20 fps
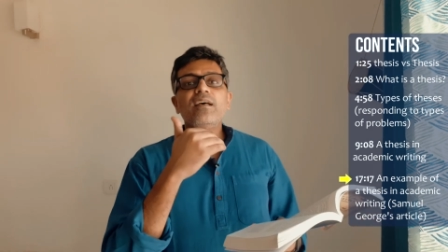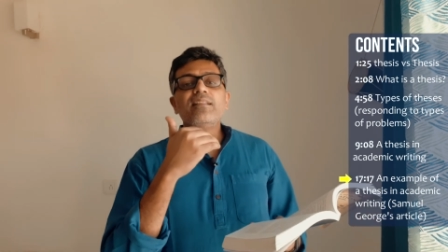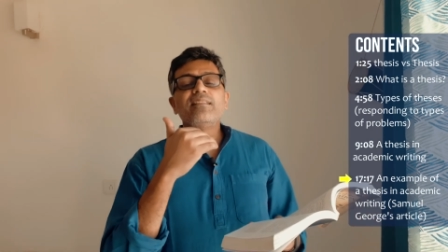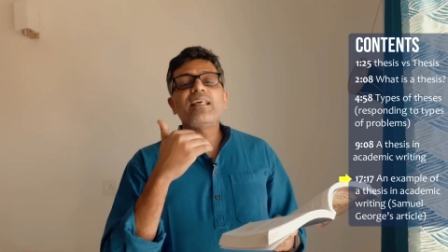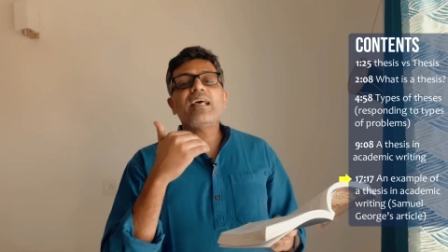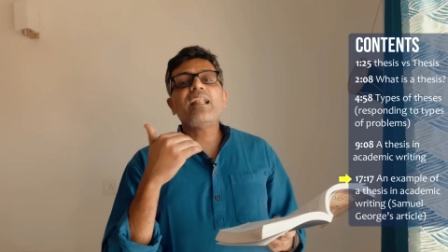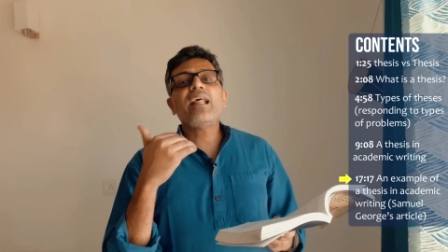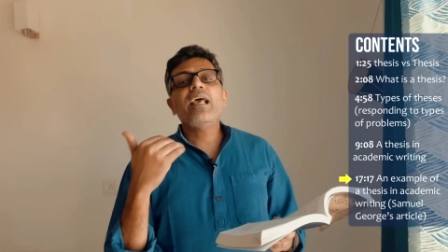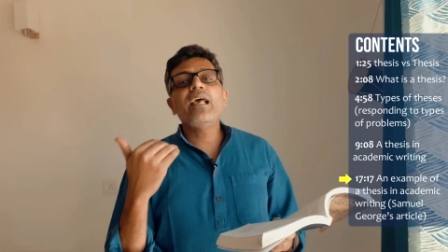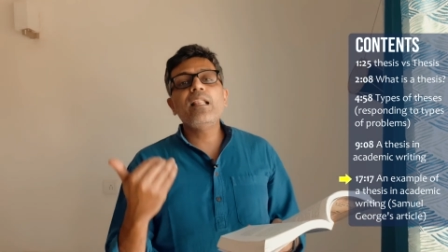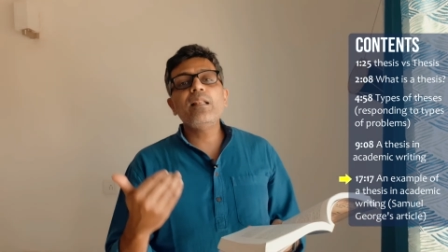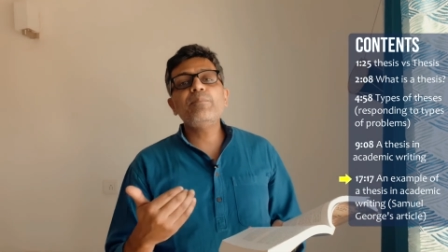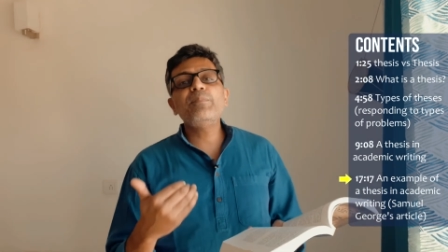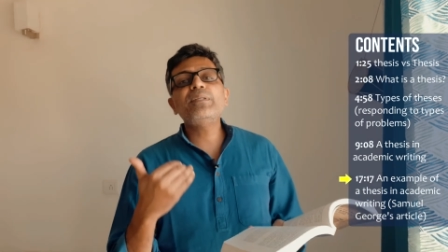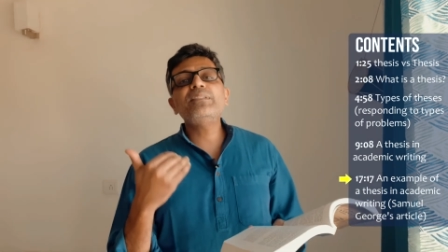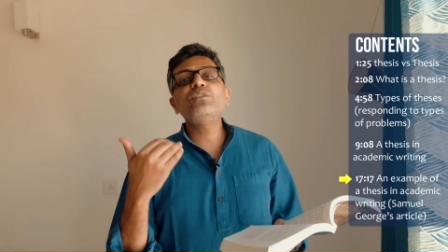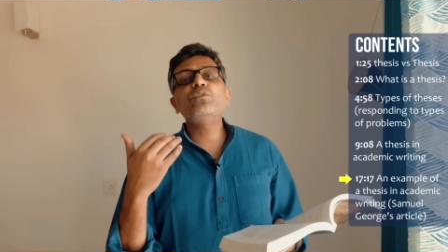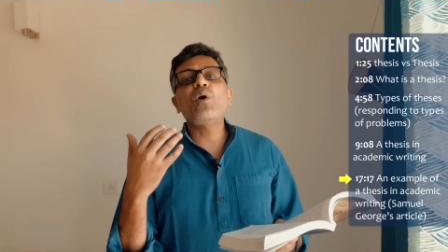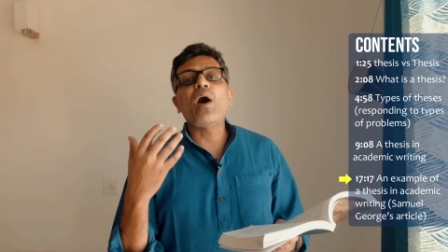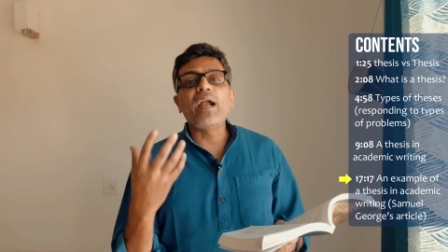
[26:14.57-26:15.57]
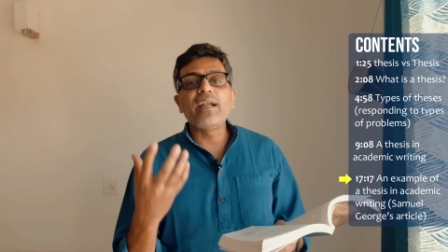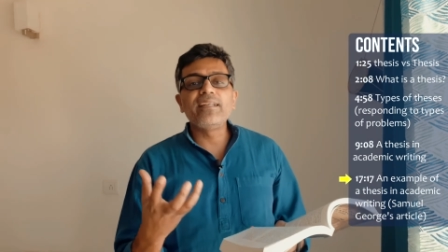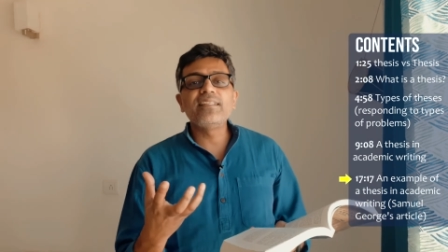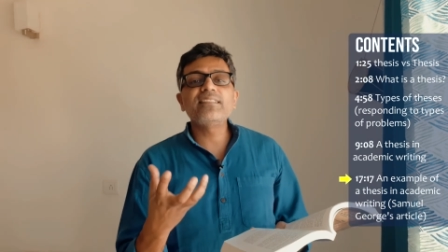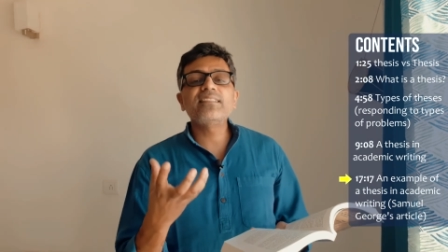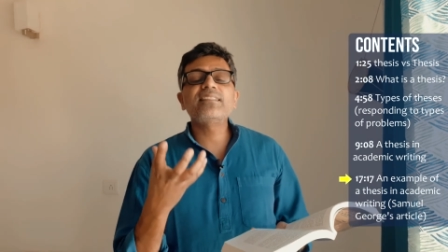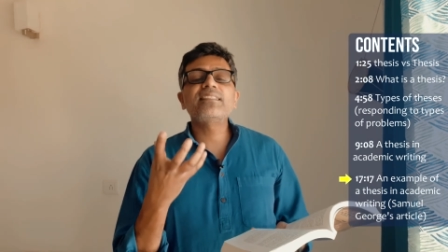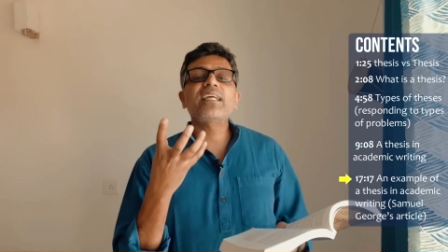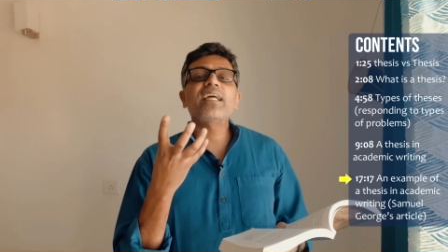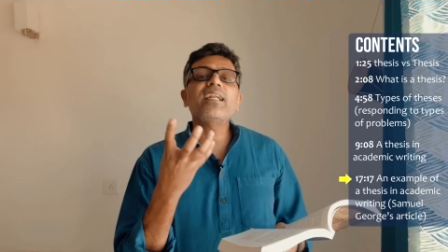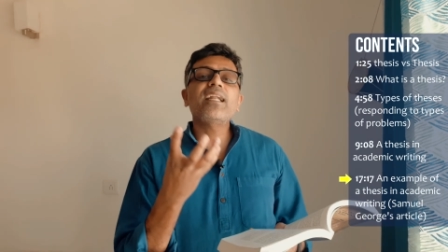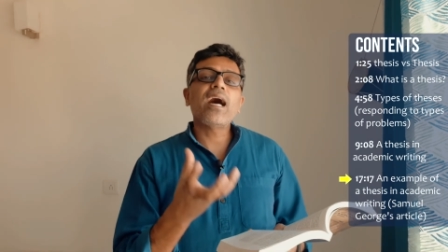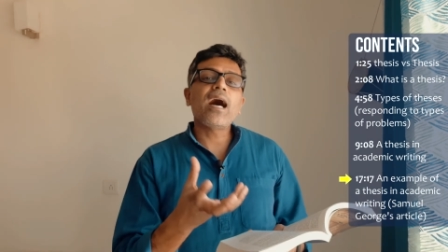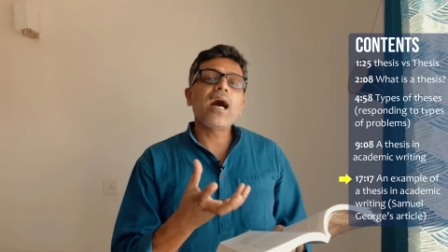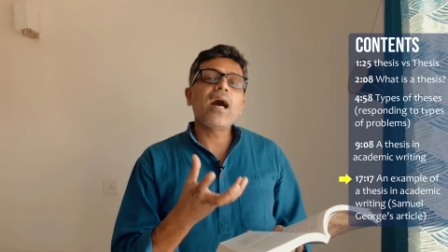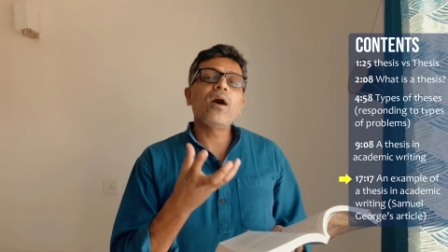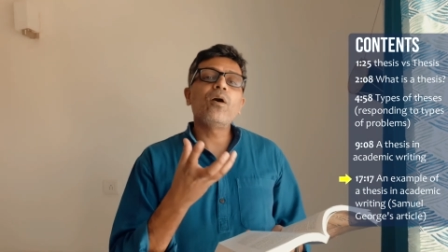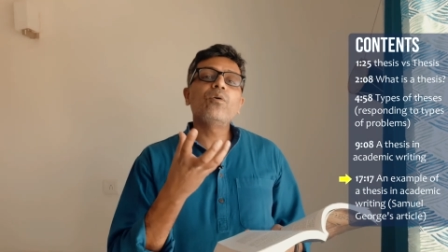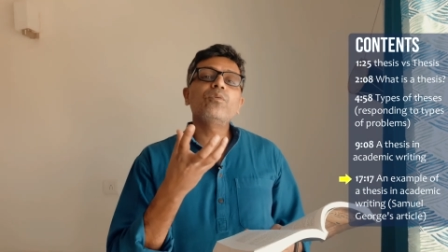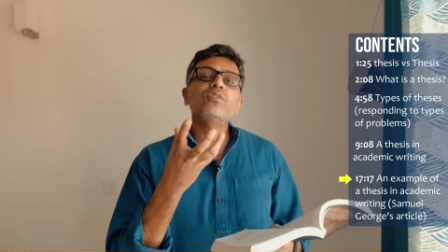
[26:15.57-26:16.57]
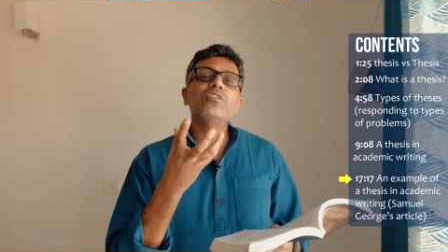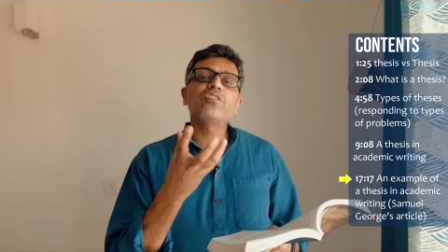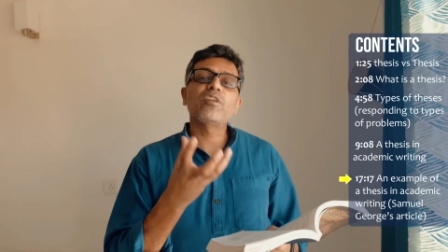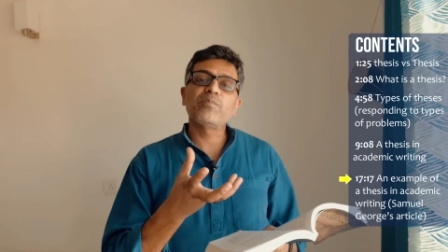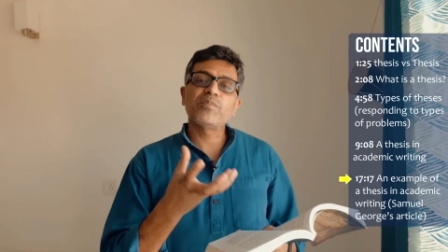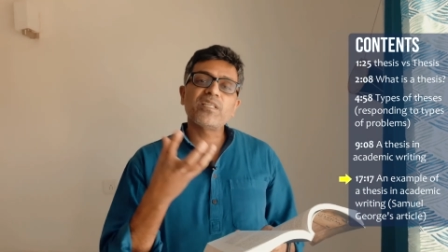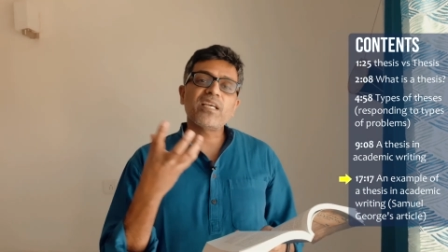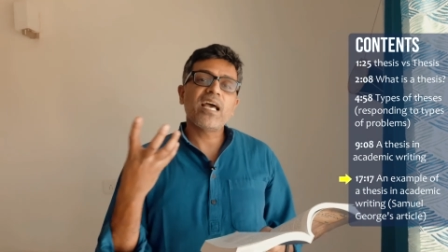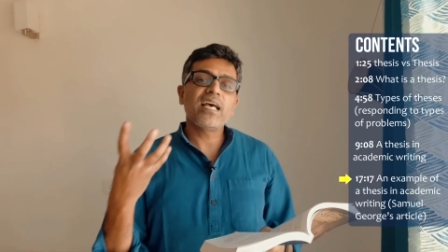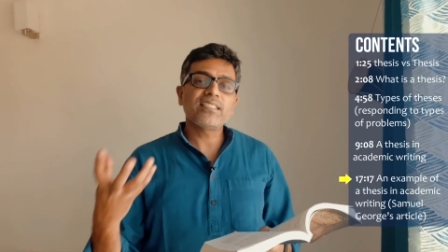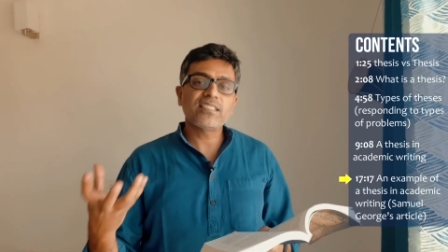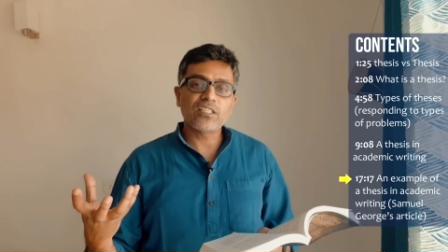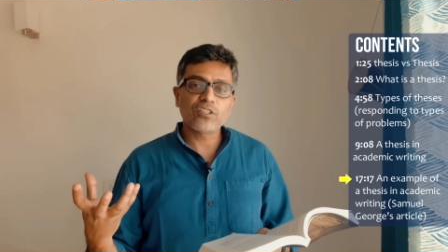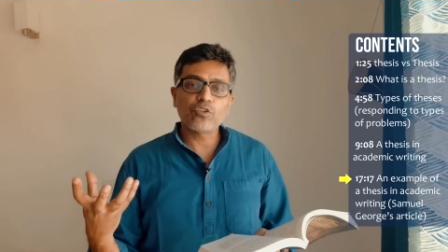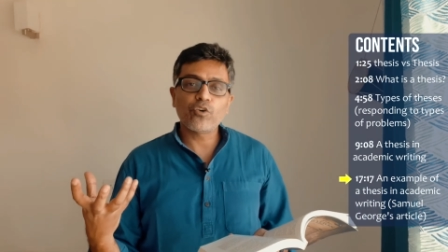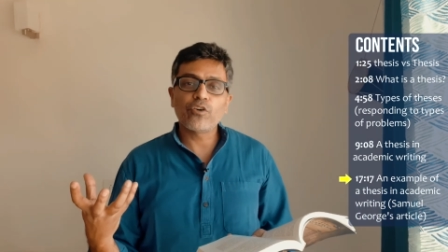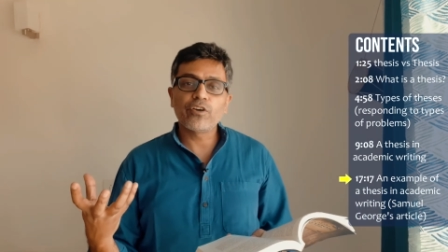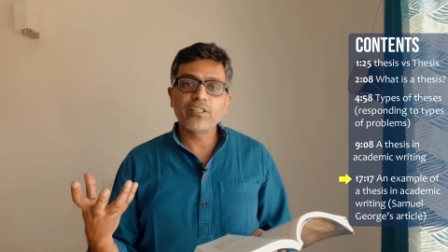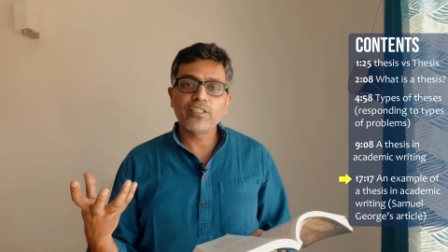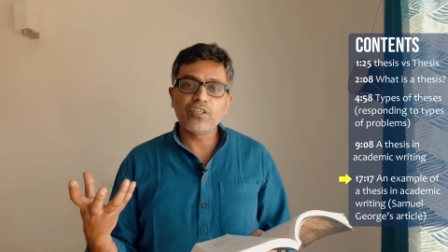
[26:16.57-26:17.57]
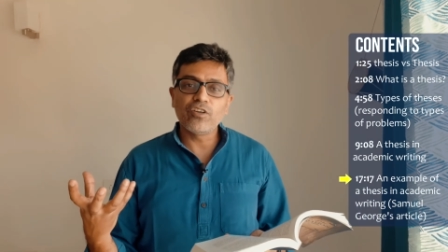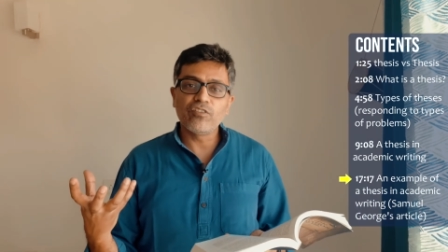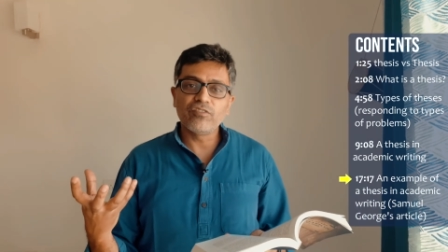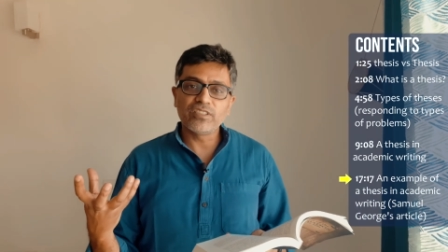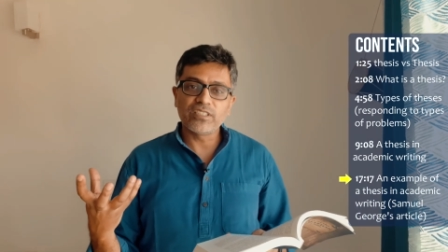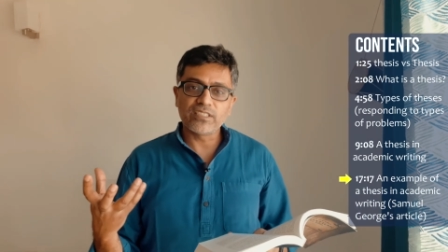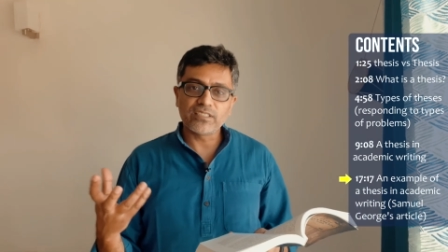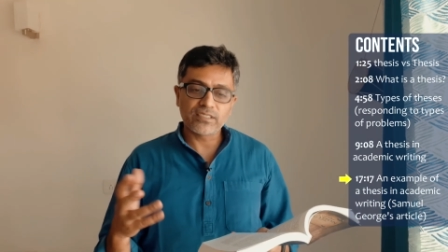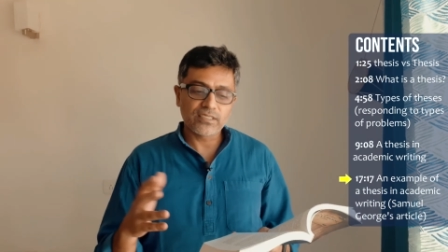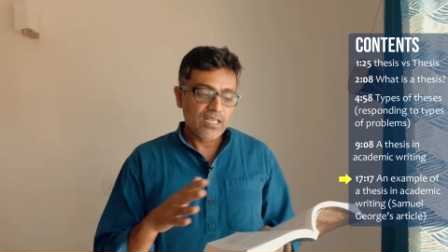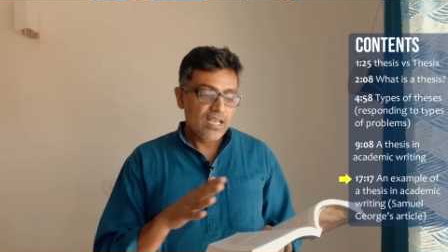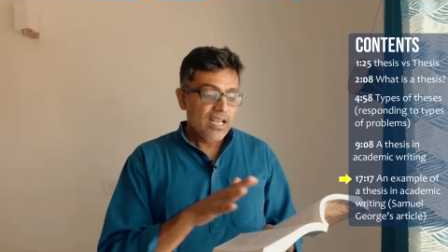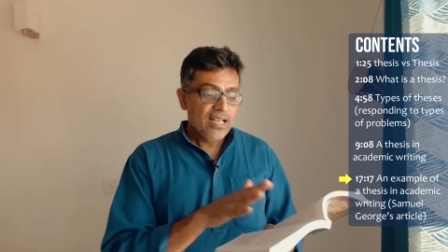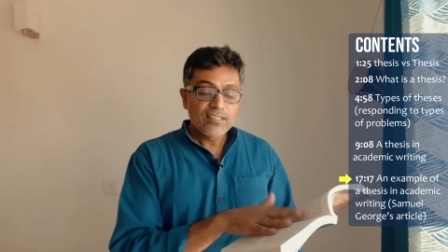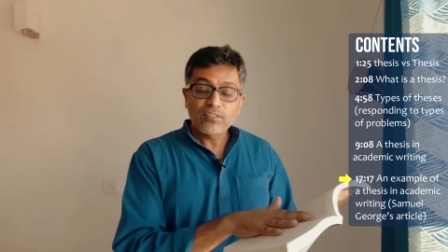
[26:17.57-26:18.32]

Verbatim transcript: that help us to understand how scripture has authority over us.